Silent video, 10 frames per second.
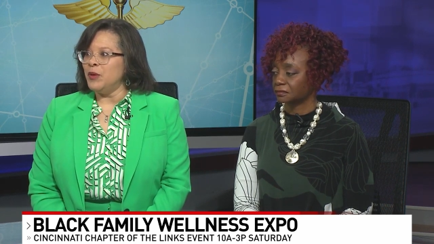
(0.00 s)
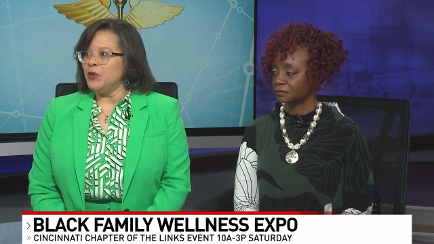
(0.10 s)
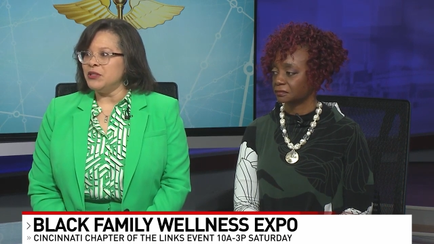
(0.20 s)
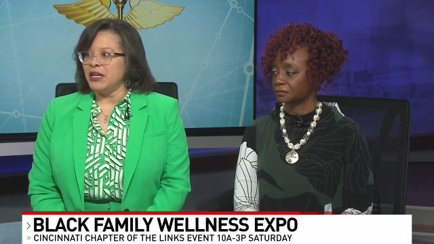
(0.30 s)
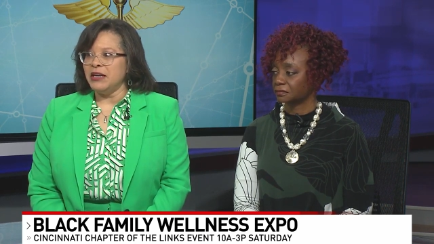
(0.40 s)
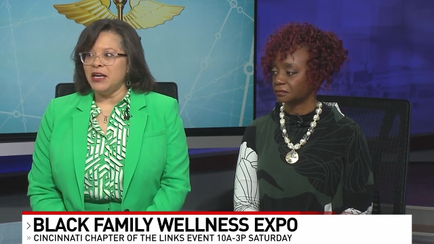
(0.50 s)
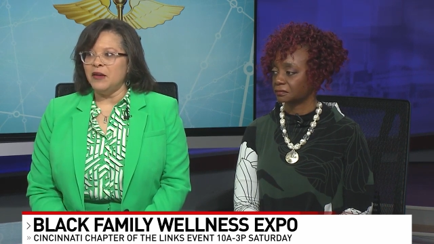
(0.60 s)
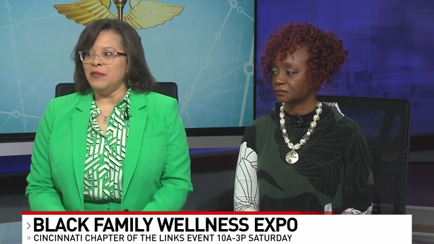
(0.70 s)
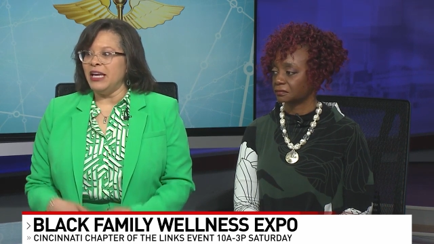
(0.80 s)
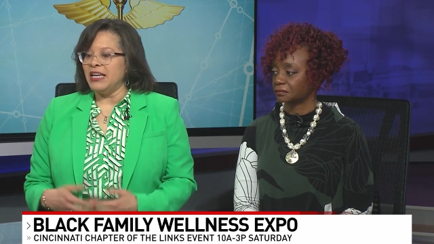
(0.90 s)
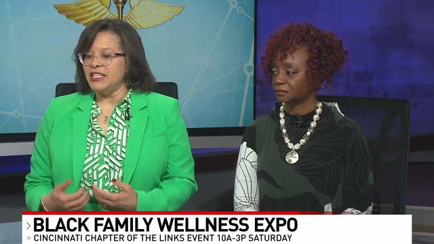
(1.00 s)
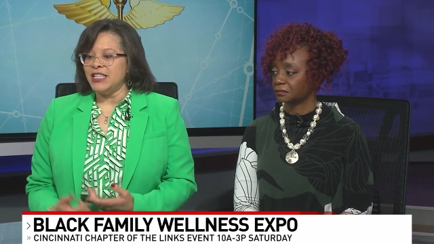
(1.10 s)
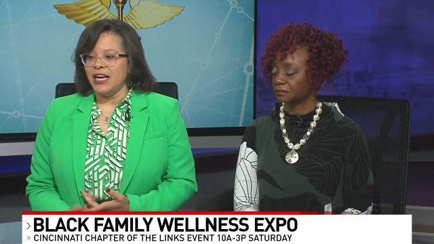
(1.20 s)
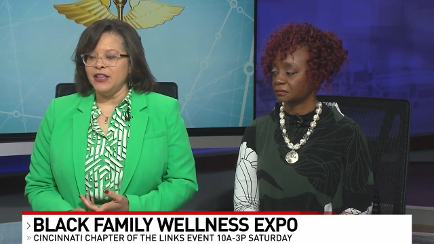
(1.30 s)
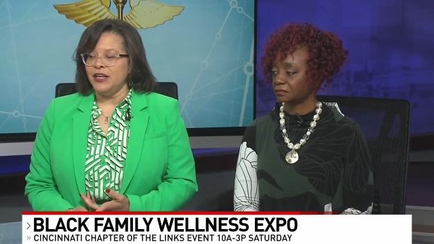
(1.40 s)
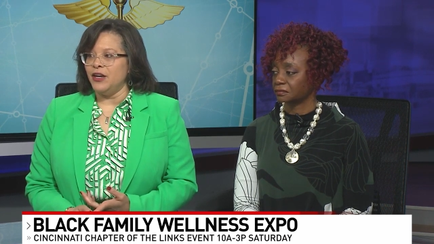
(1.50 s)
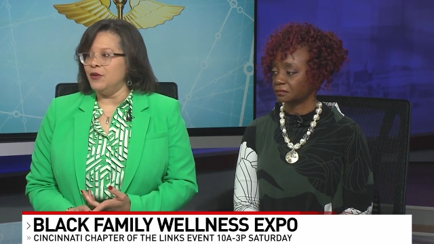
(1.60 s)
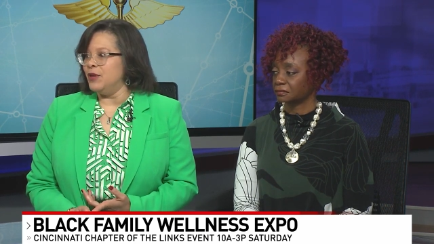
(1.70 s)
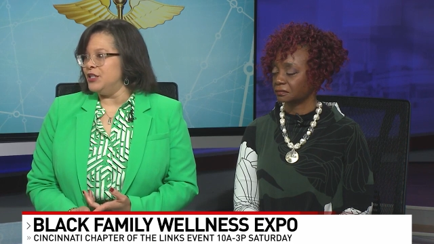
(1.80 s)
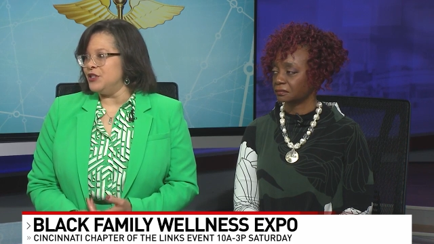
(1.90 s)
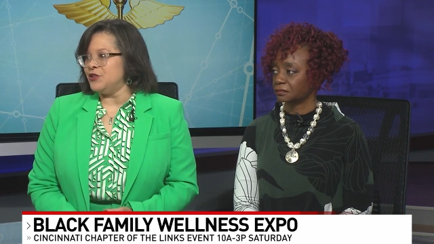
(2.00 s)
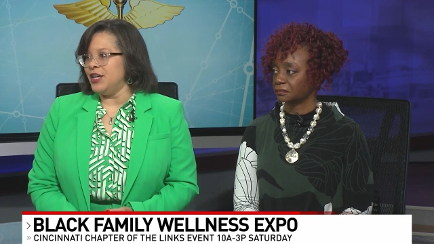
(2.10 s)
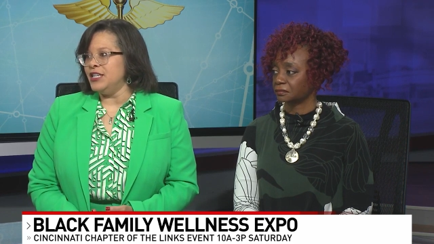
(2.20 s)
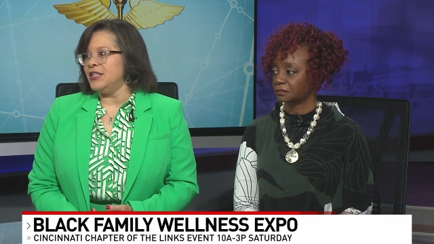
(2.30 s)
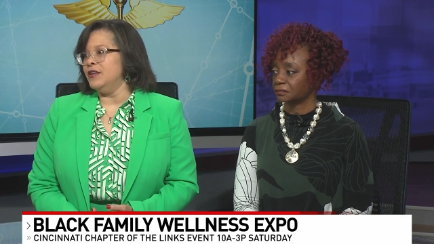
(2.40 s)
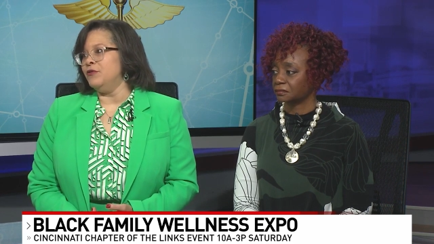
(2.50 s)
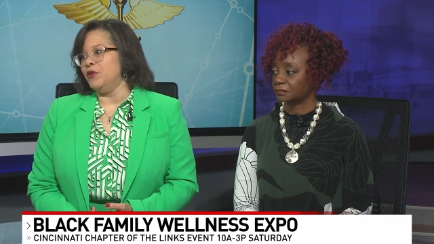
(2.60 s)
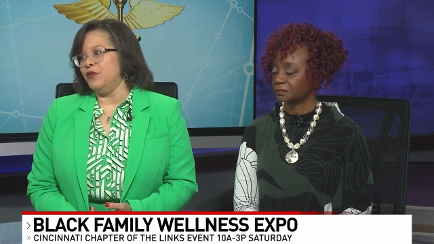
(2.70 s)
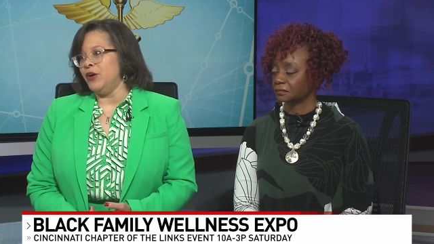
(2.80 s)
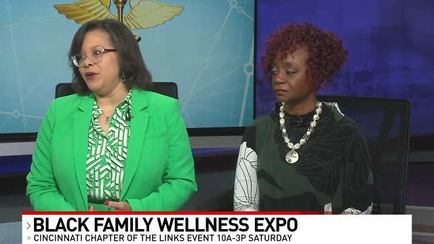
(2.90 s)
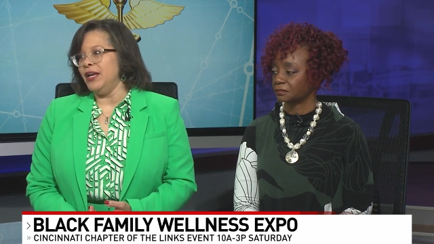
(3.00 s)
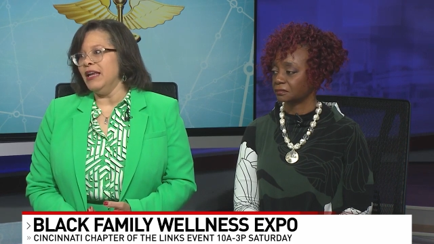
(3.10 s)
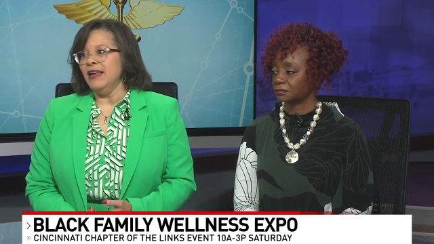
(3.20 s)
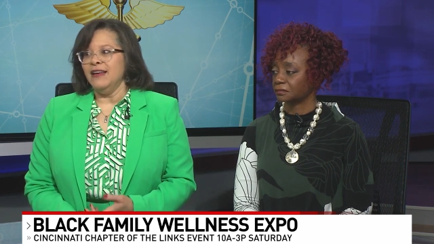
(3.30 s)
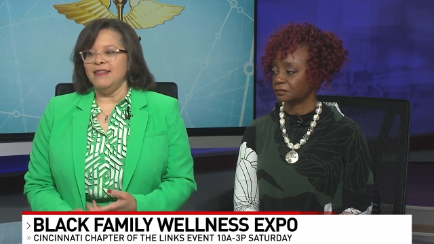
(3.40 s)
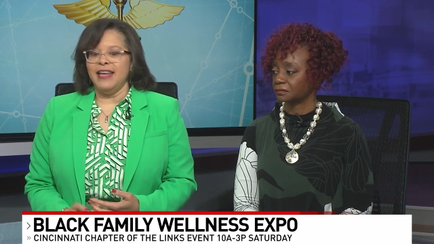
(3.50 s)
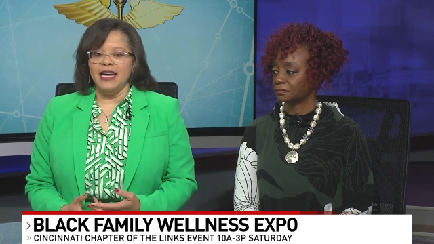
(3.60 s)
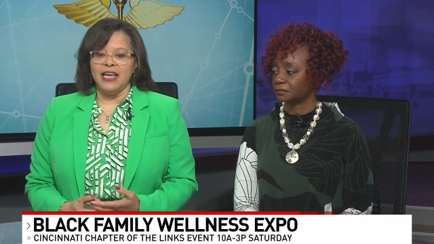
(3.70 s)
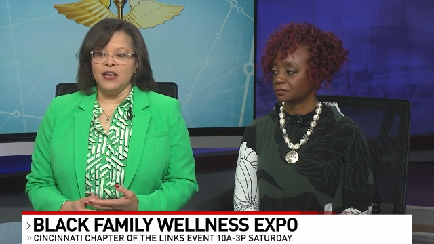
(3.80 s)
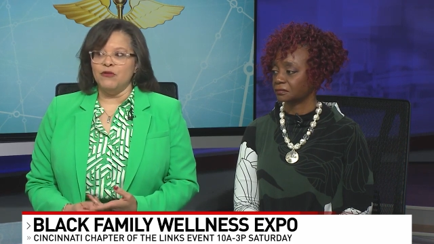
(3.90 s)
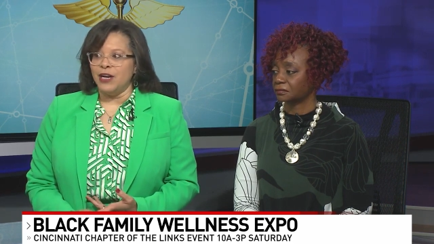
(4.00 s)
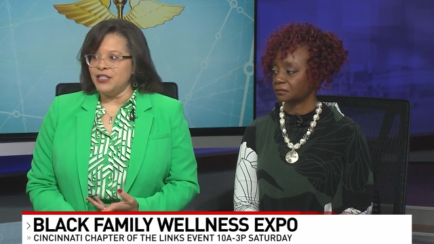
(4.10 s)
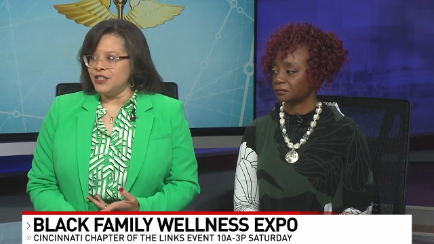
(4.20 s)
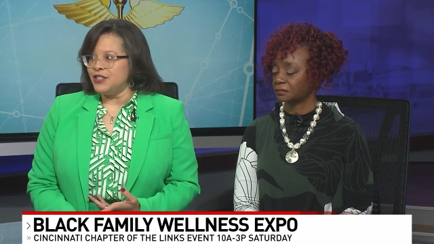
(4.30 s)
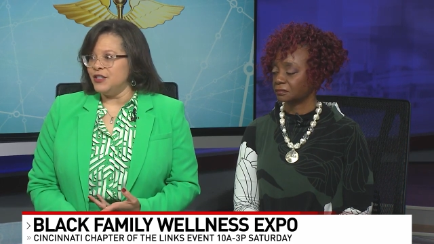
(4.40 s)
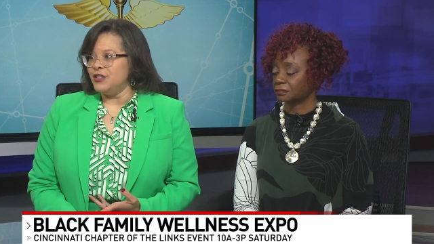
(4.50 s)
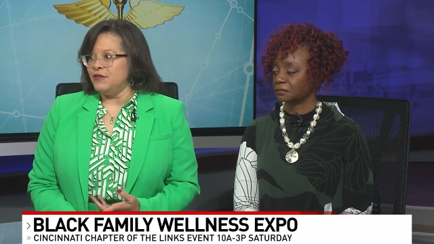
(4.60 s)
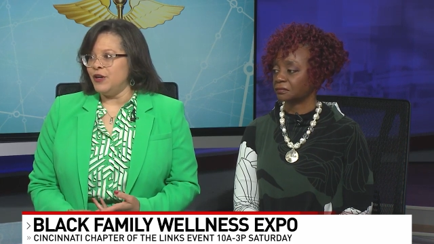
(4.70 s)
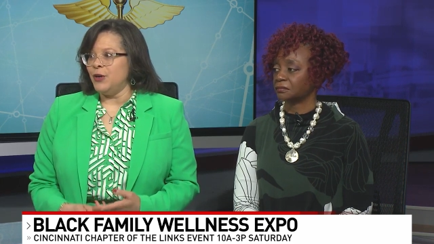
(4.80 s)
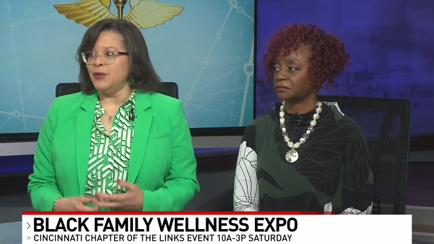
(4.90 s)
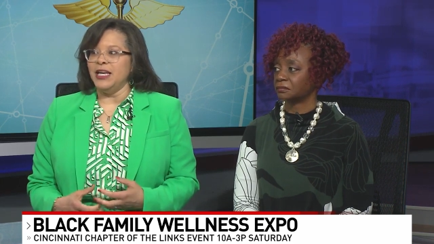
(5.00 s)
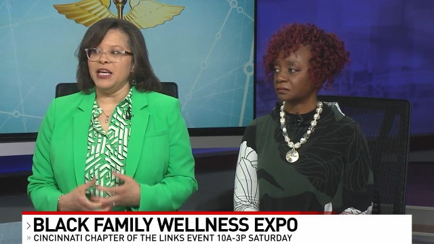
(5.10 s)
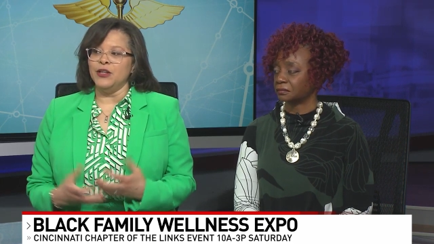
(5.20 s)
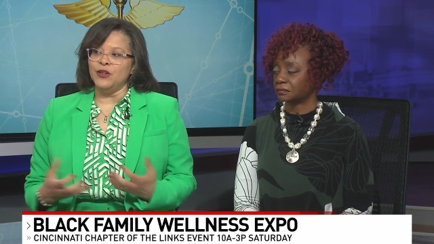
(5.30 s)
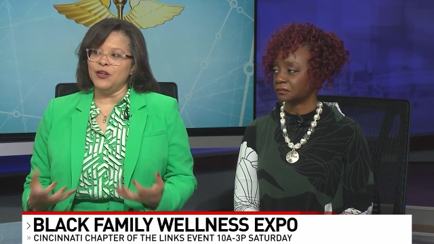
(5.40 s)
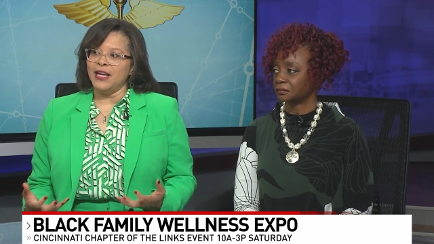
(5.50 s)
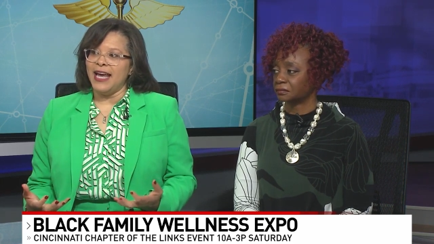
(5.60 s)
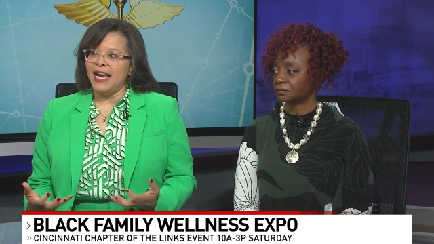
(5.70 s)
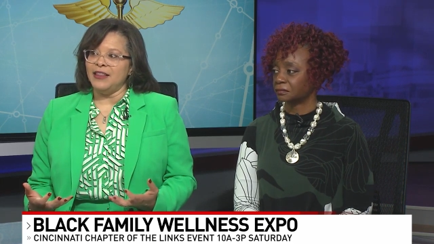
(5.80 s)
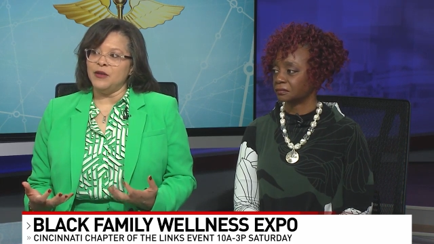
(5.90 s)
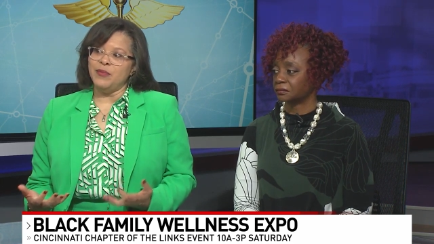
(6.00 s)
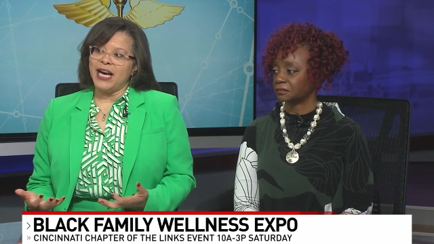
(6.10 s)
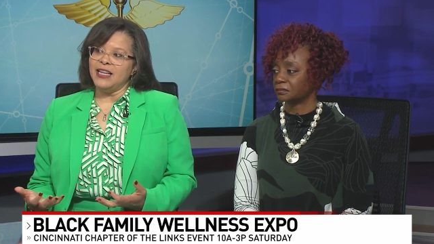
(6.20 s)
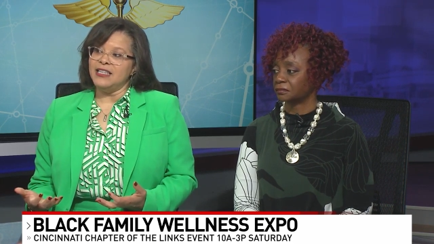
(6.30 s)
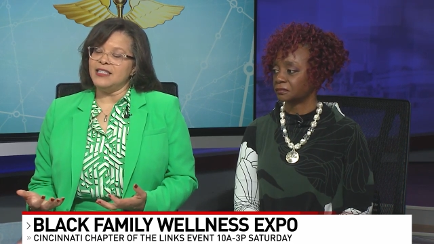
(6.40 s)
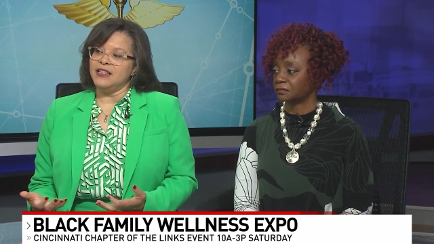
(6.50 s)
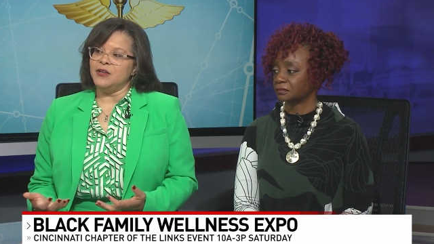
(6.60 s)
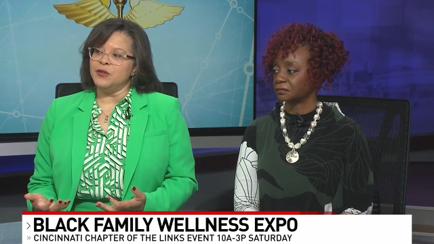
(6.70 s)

Speaker 1: members can come, they can check their registration for voting, they can register to vote. They can look at the ballots in their